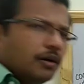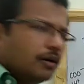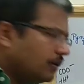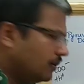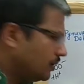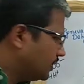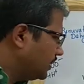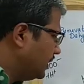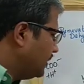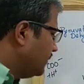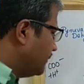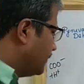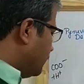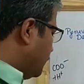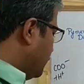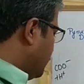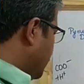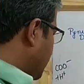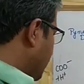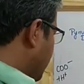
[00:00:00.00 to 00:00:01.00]
Okay, so
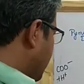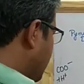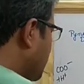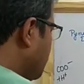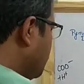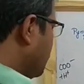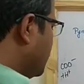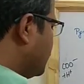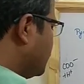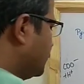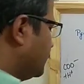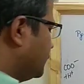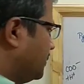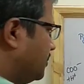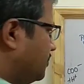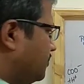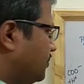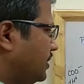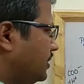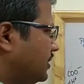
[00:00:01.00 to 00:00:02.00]
in this step
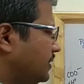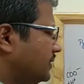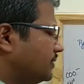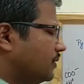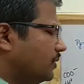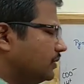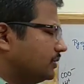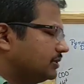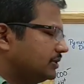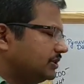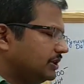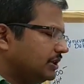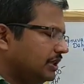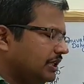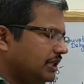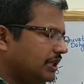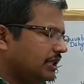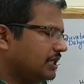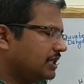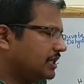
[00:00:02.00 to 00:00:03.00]
isocitrate is
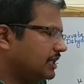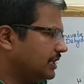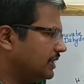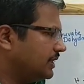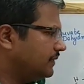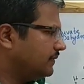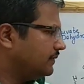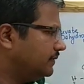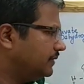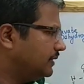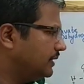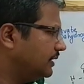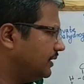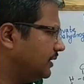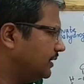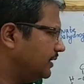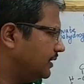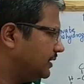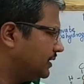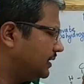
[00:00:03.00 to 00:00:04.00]

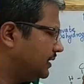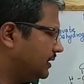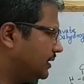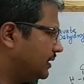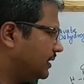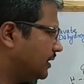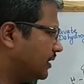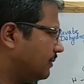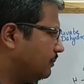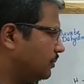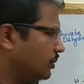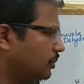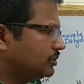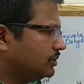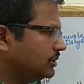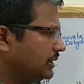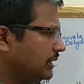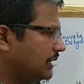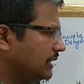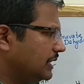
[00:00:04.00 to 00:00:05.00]
oxidatively
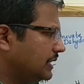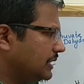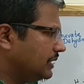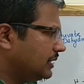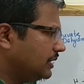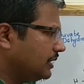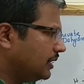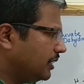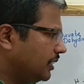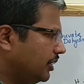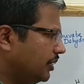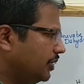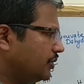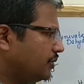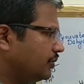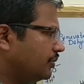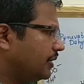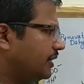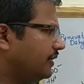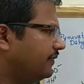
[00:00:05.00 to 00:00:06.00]
decarboxylated
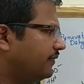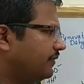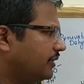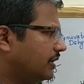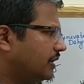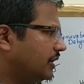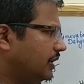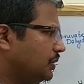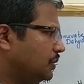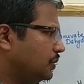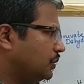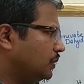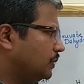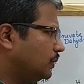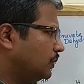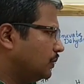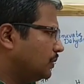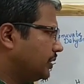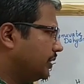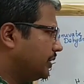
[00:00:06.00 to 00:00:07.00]
into alpha
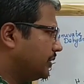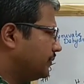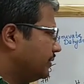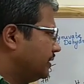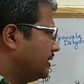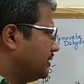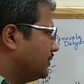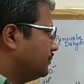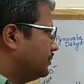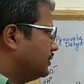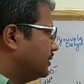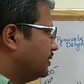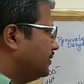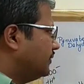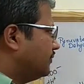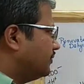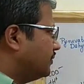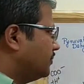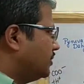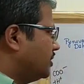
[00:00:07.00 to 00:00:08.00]
ketoglutarate with
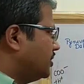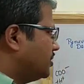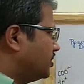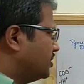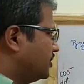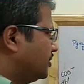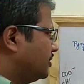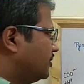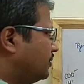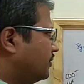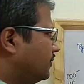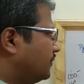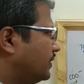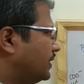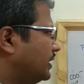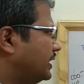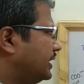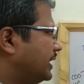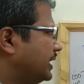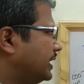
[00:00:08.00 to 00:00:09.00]
the formation of
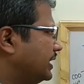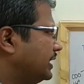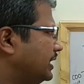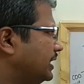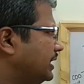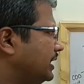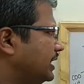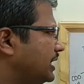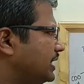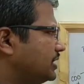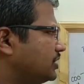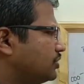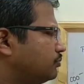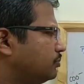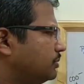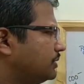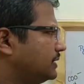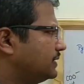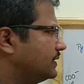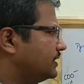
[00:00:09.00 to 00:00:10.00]
NADH
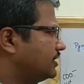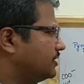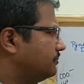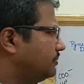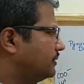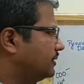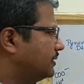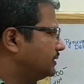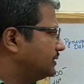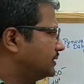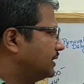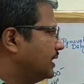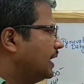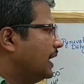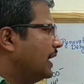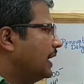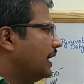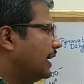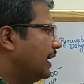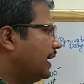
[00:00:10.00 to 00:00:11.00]
plus H plus
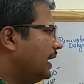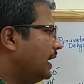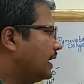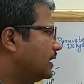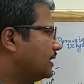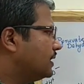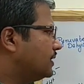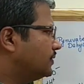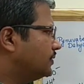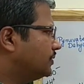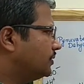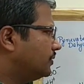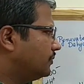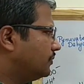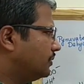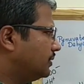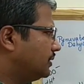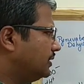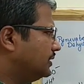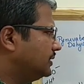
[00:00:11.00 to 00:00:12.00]
and
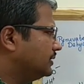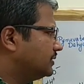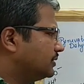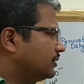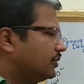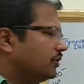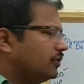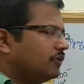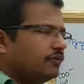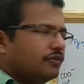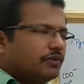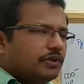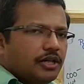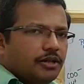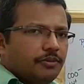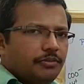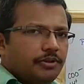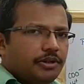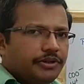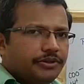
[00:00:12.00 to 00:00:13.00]
release of
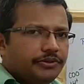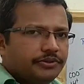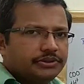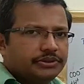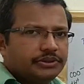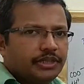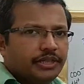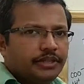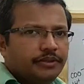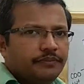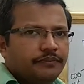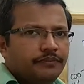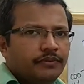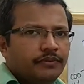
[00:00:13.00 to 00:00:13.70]
carbon dioxide.